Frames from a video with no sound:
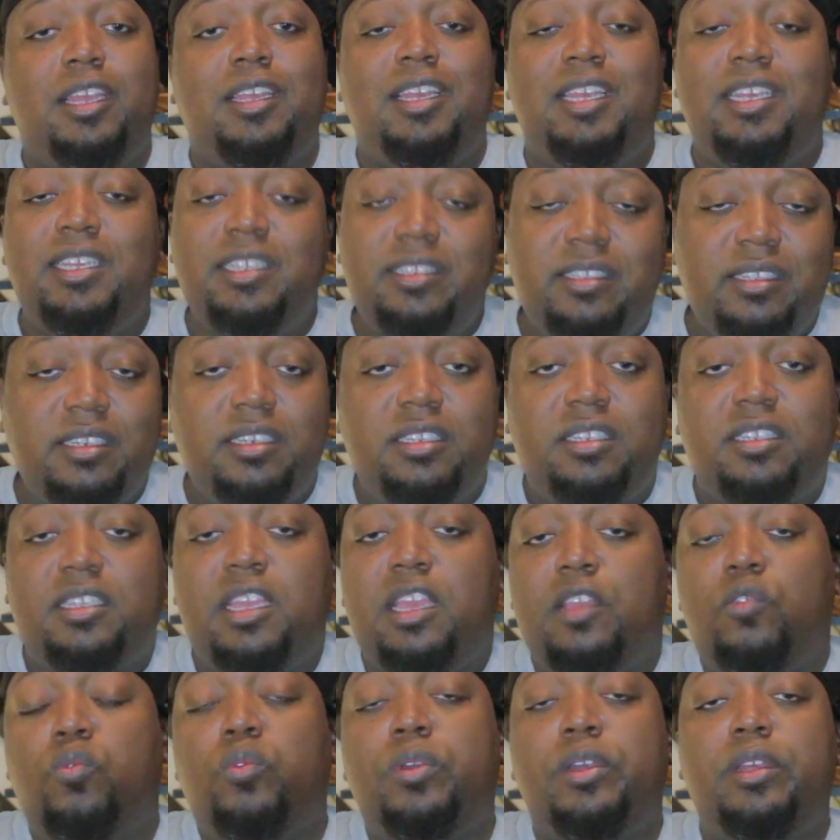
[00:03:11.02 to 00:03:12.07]
Easy to
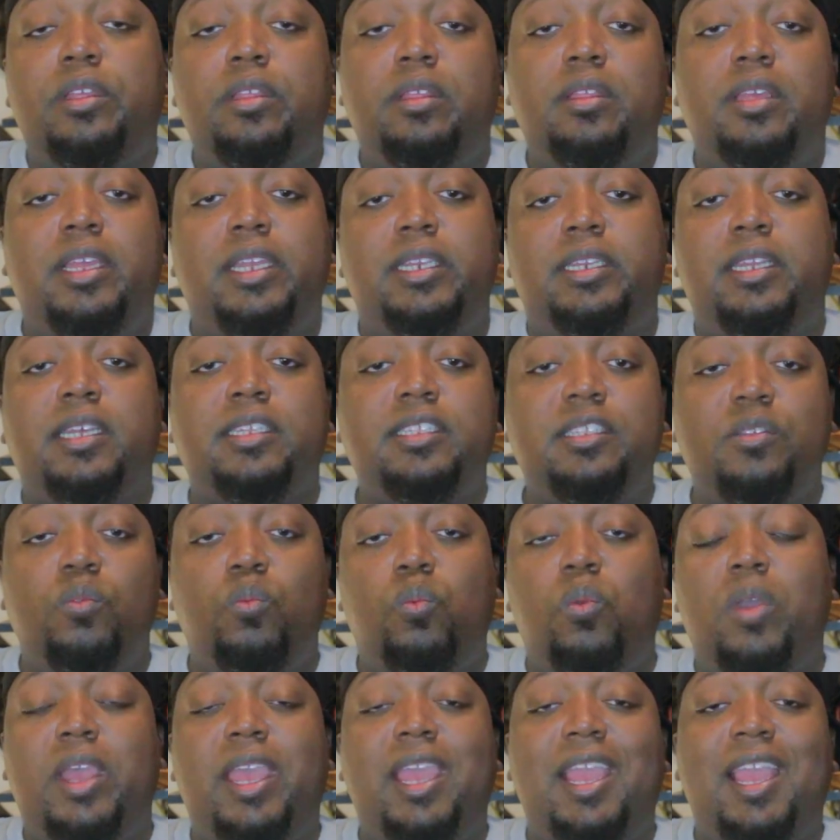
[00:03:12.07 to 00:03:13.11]
take with. It
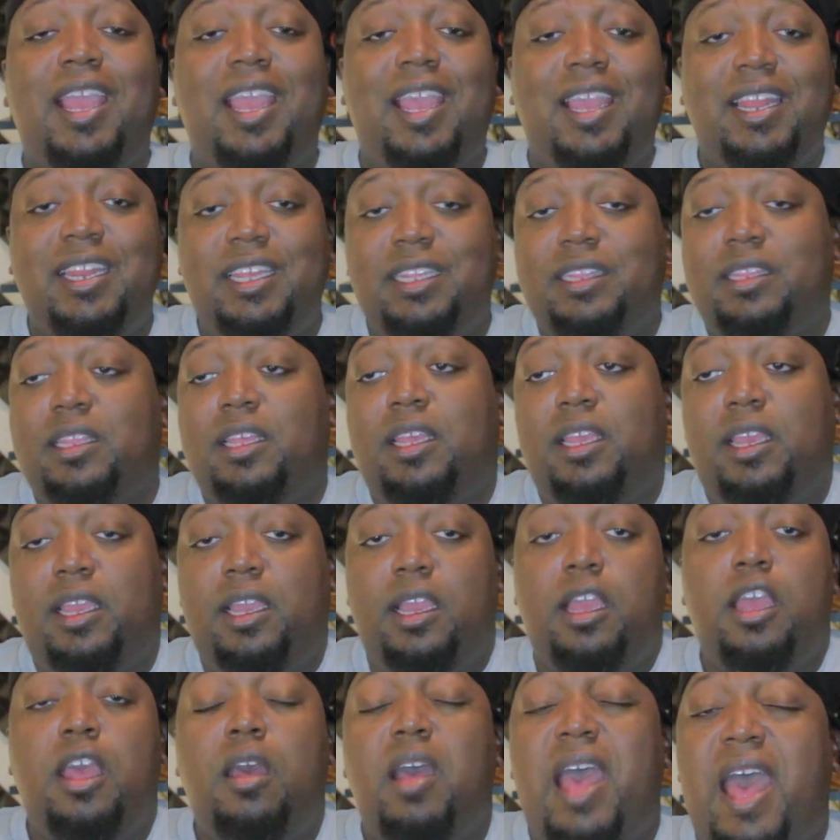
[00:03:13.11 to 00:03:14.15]
doesn't weigh
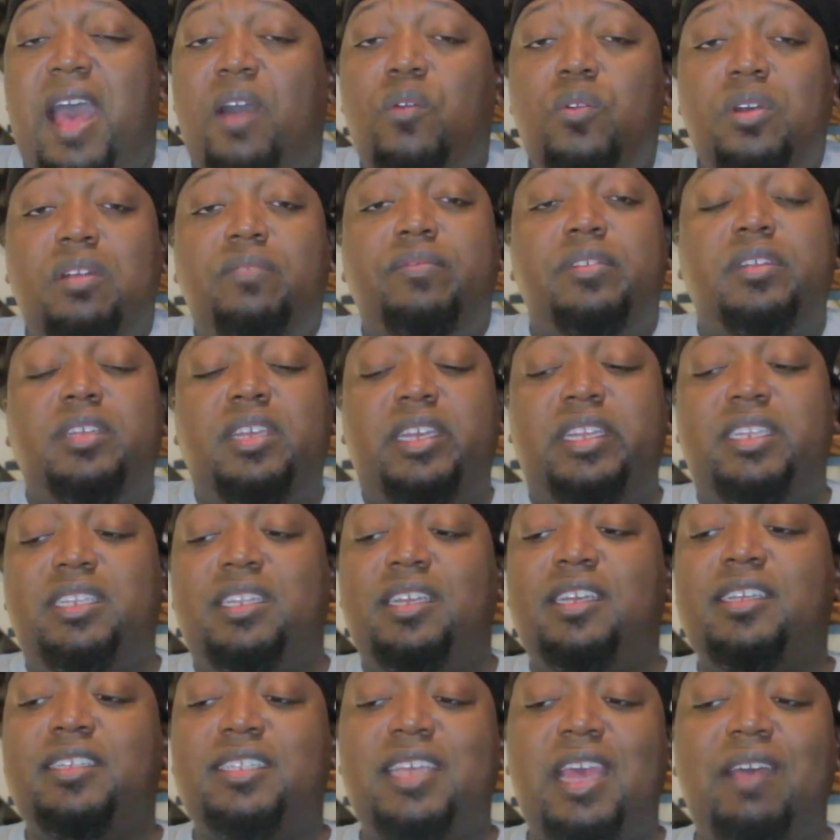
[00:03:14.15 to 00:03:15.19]
anything. However, it
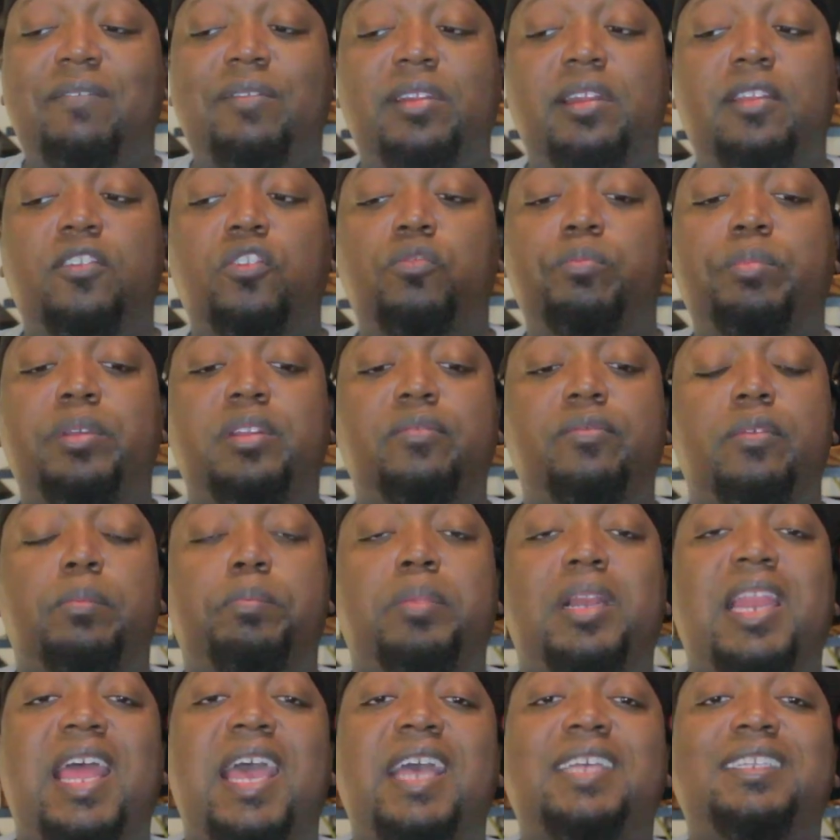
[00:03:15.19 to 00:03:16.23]
does have a little bit of a
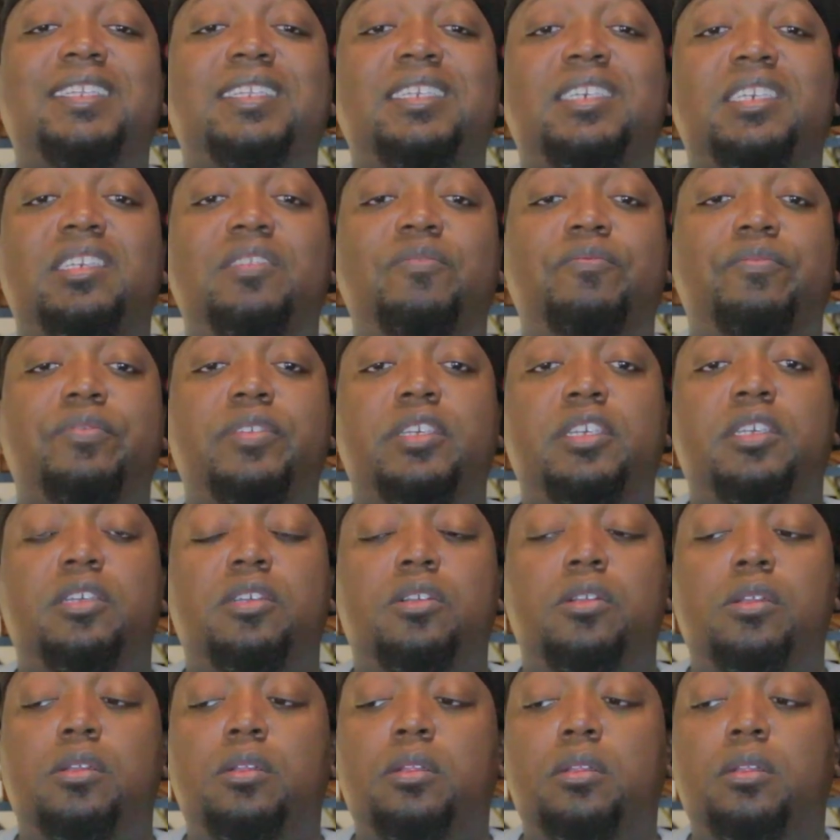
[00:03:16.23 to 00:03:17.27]
plasticky
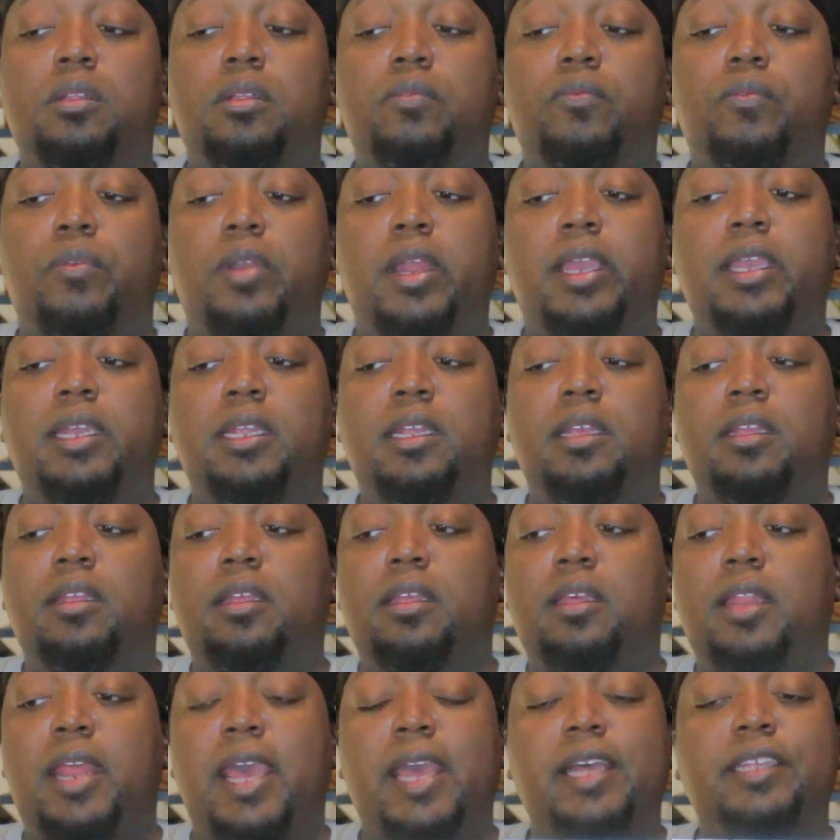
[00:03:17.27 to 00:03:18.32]
feel. Right?
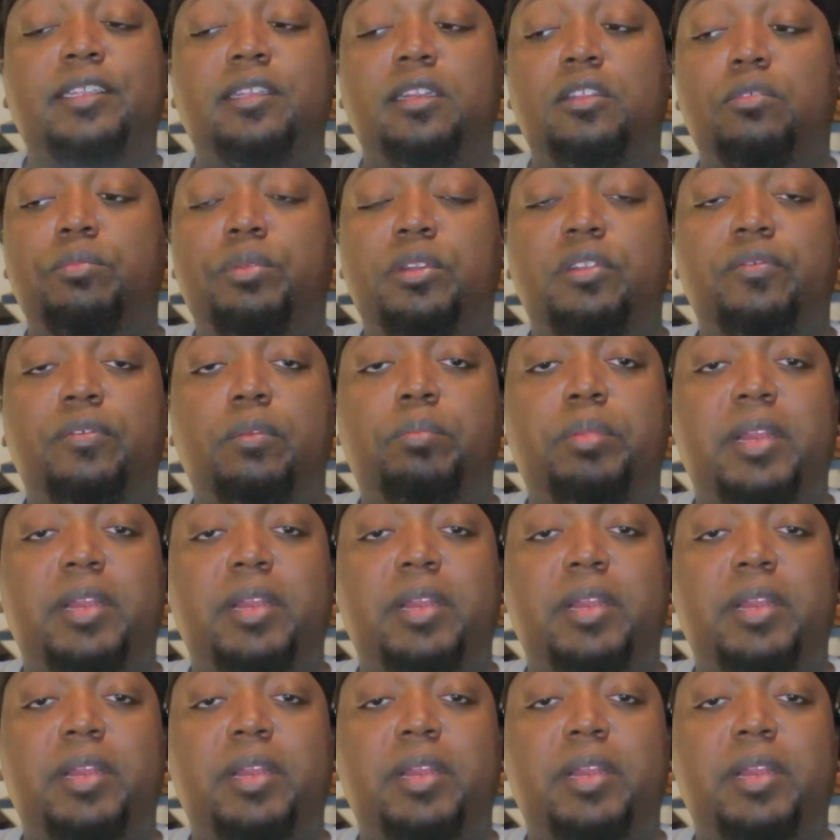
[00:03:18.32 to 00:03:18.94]
It has a little bit of a